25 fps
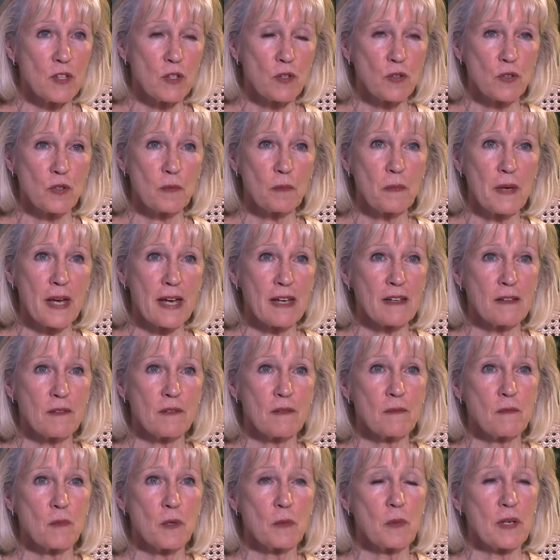the group met,
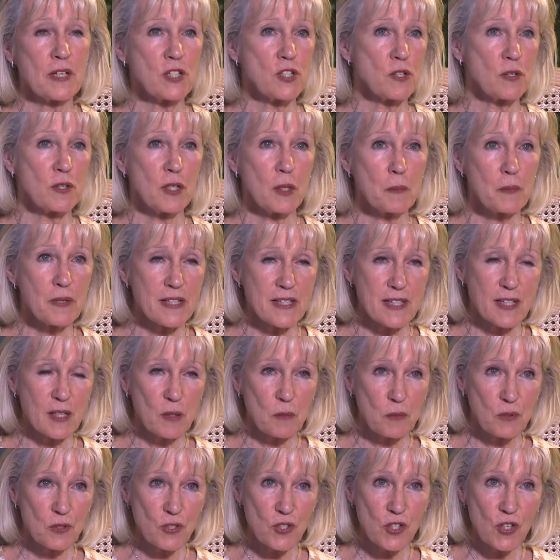we went to an
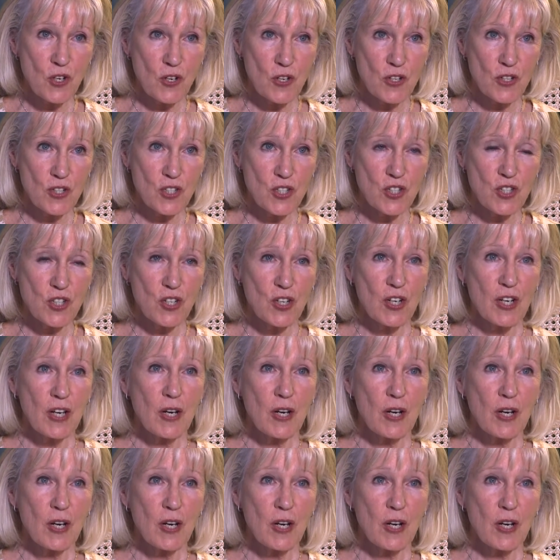Episcopal church